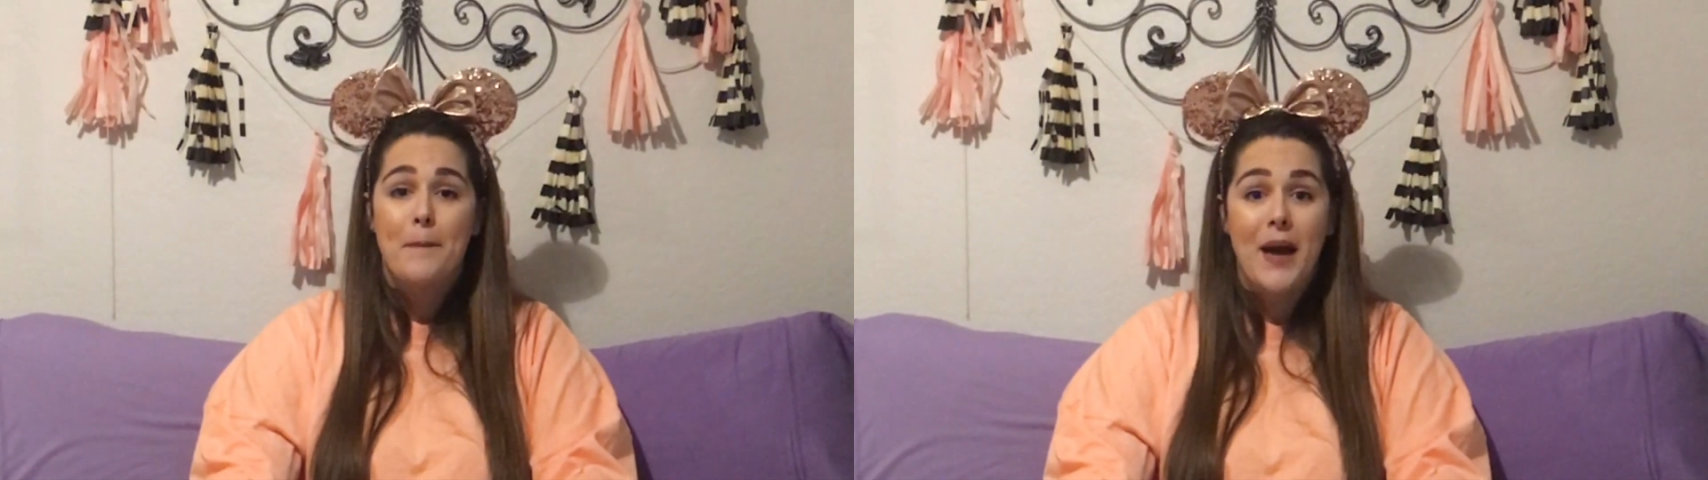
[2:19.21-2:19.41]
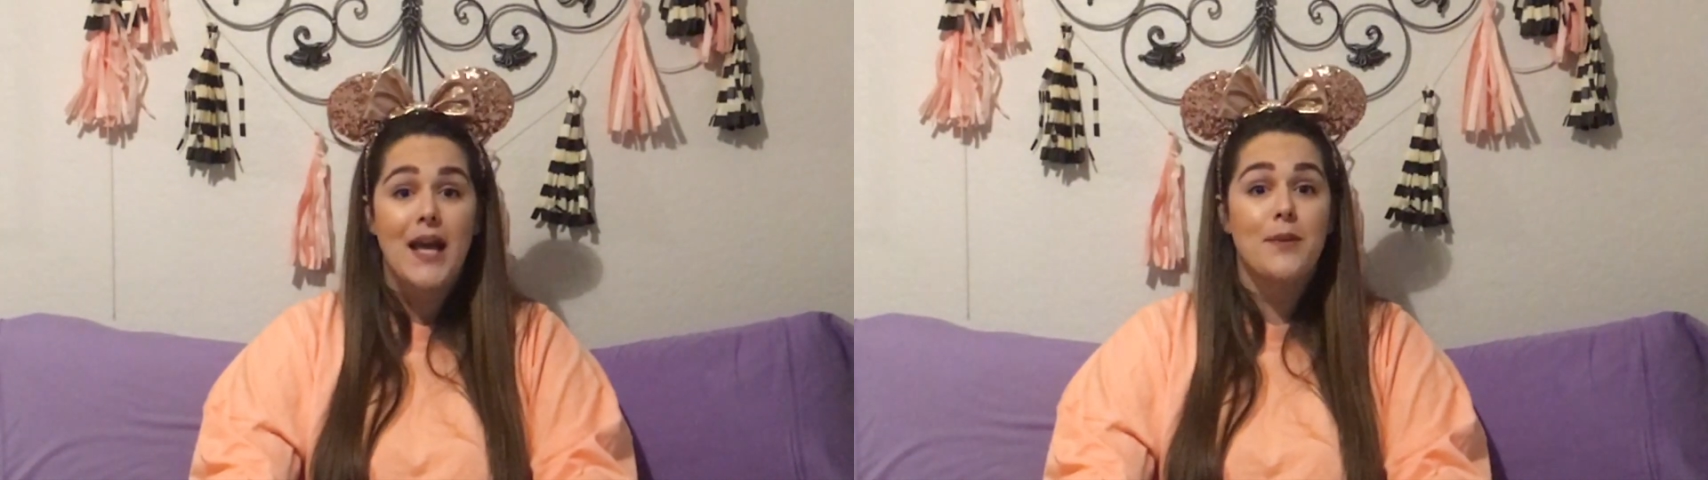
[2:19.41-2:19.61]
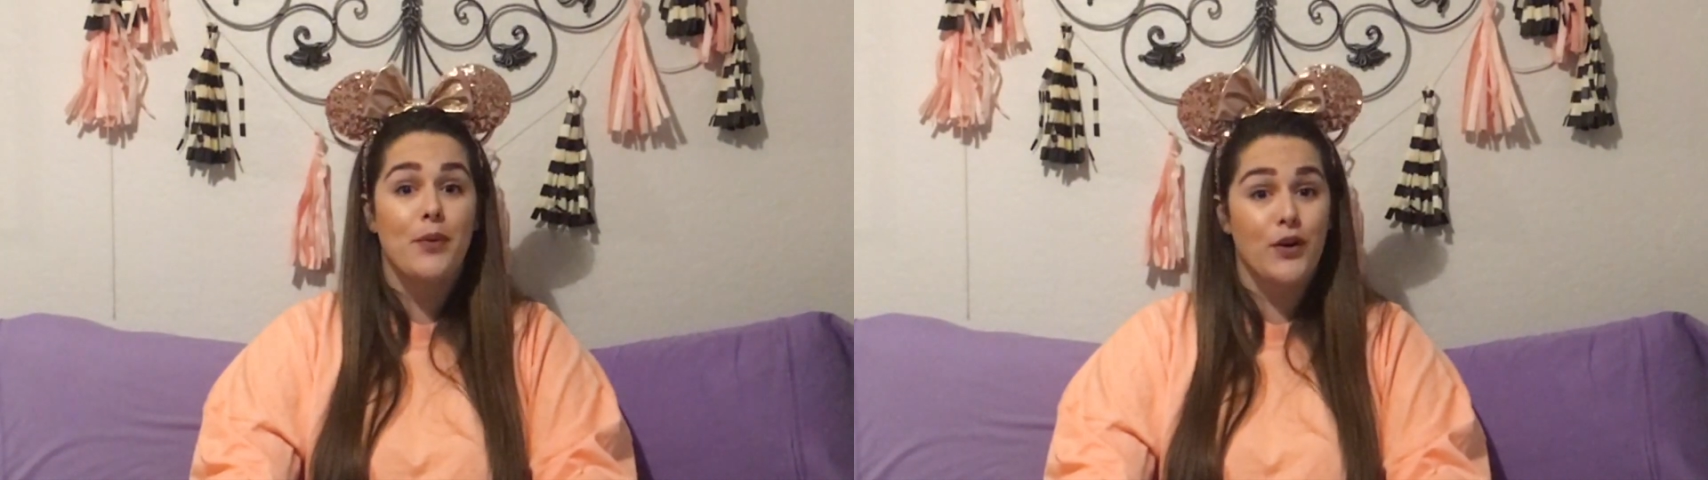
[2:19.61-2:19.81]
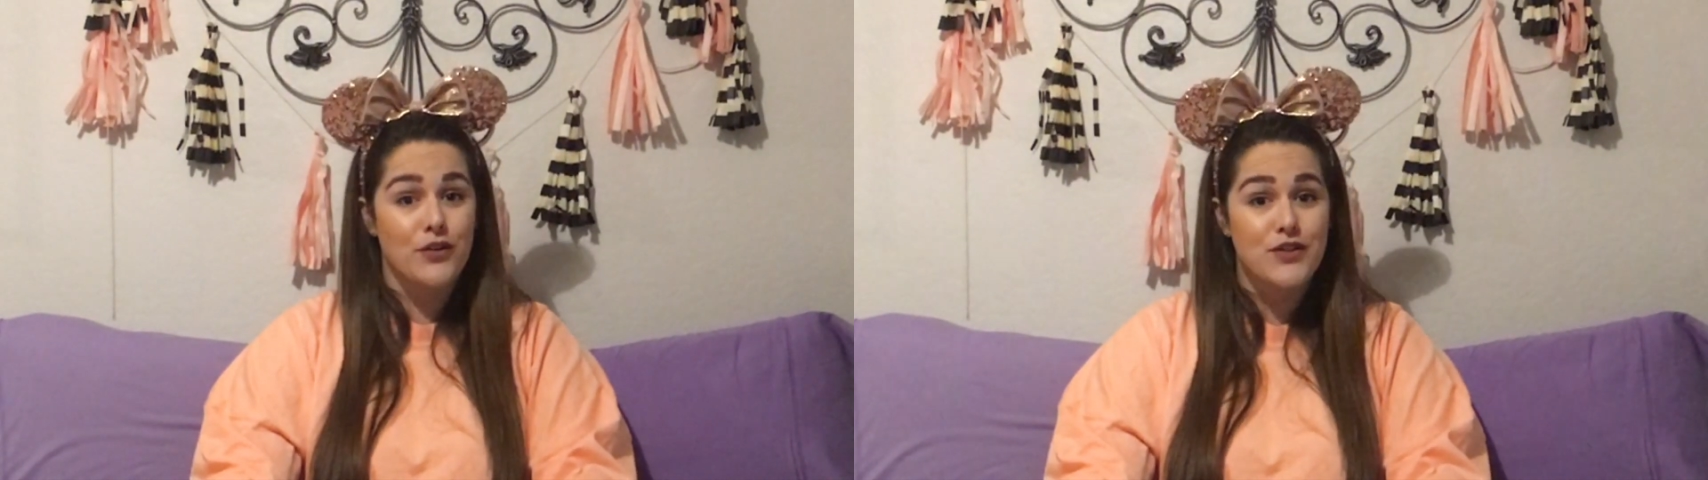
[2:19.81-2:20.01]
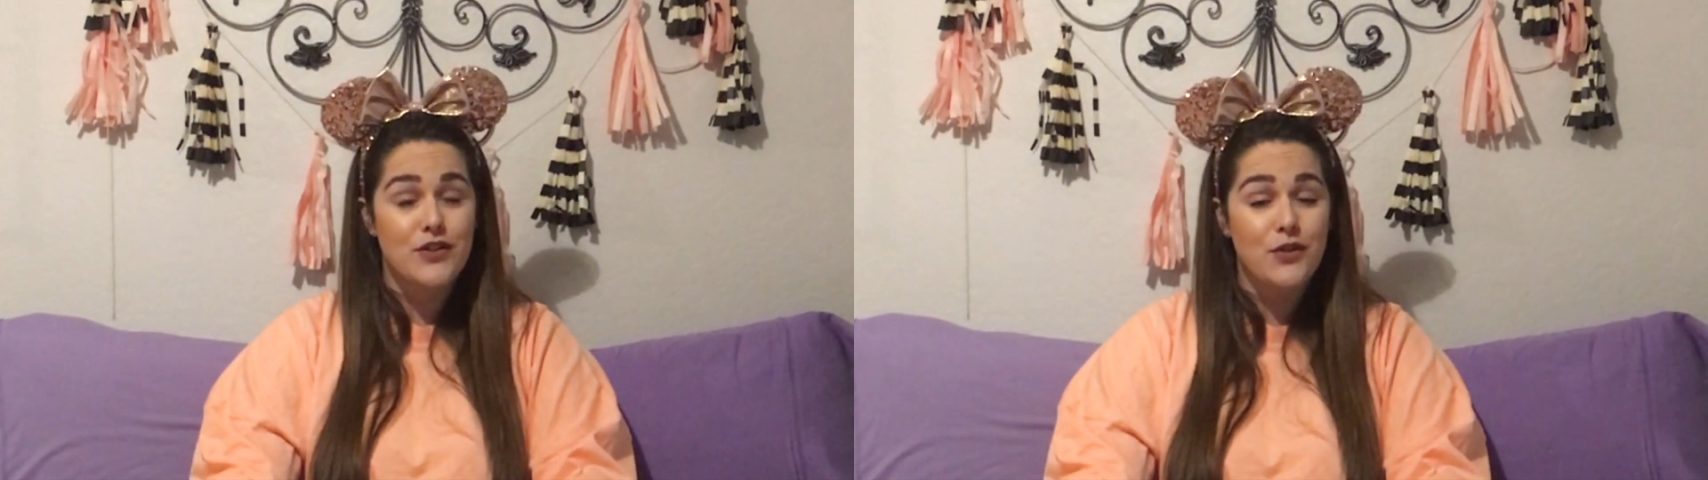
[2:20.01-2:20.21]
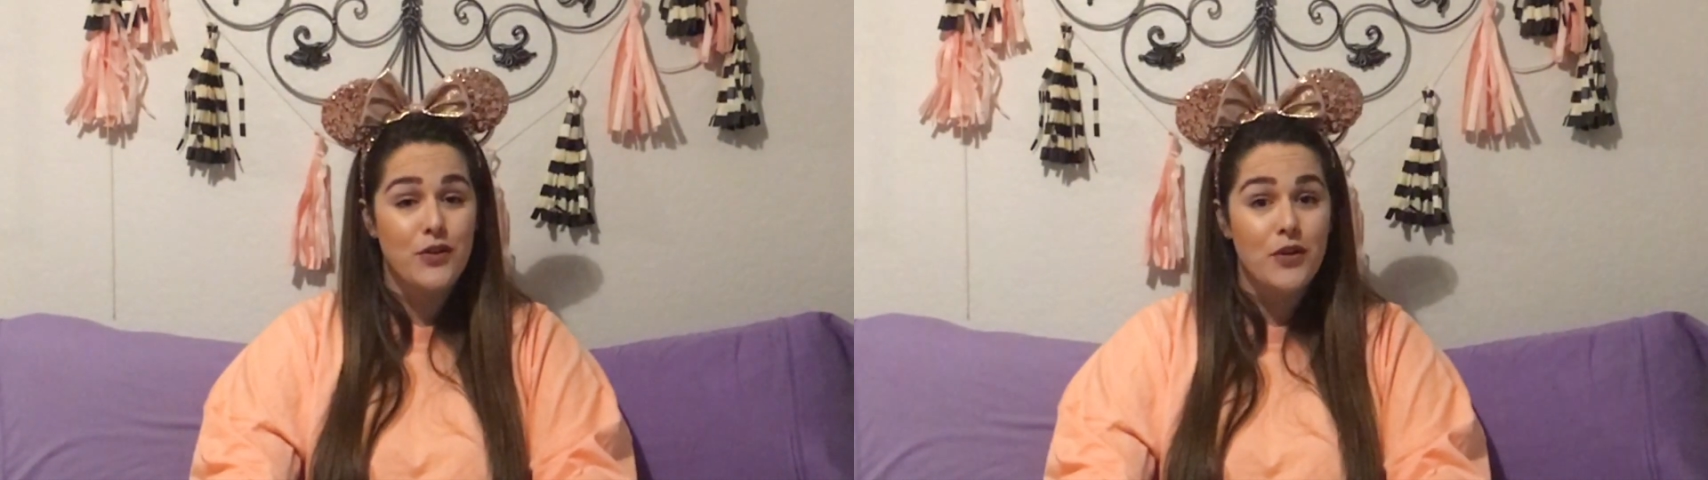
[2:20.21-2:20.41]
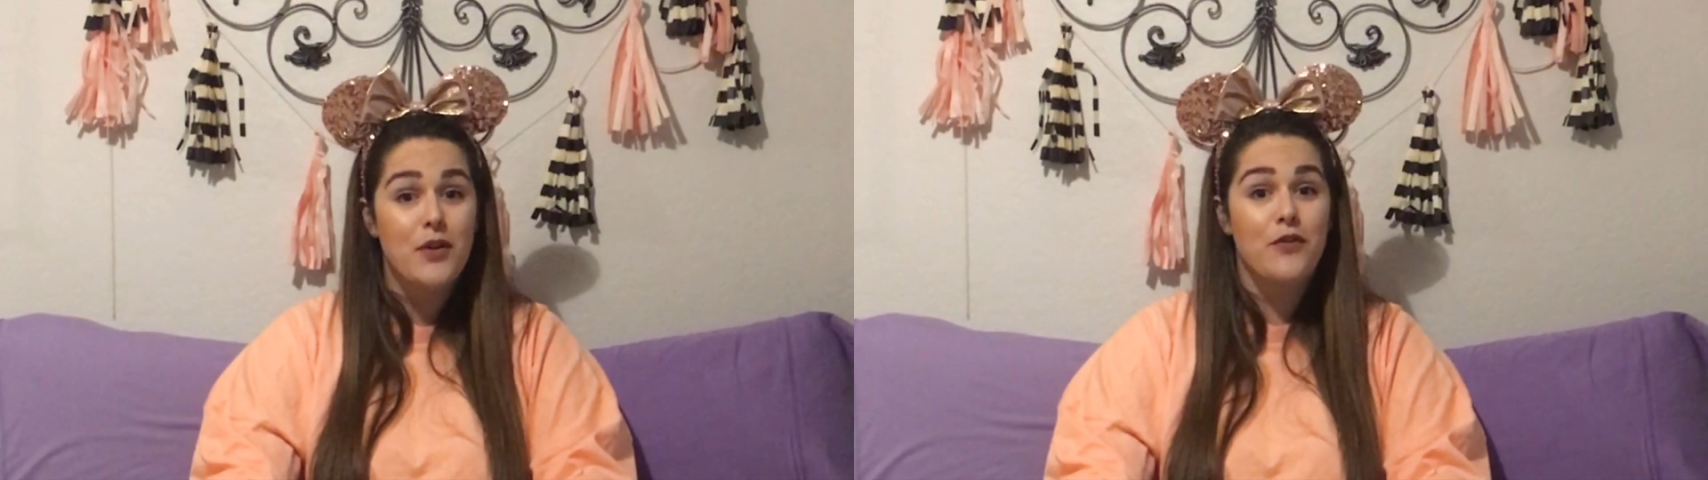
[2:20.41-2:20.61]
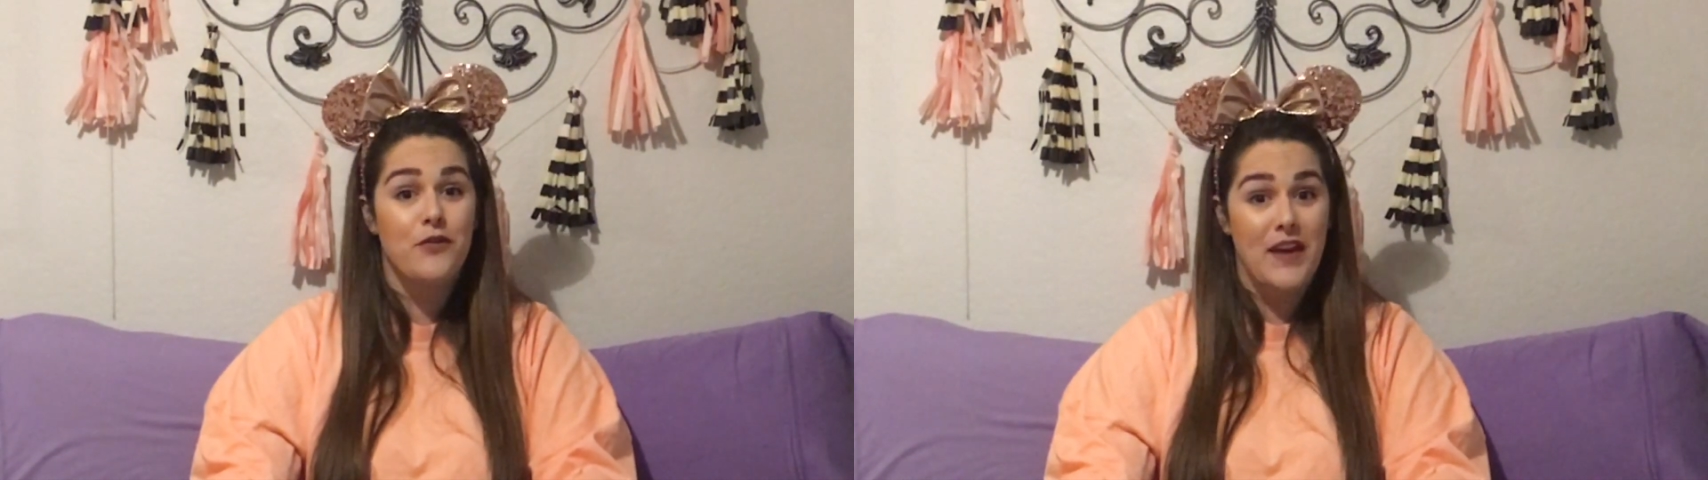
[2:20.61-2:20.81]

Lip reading: My personal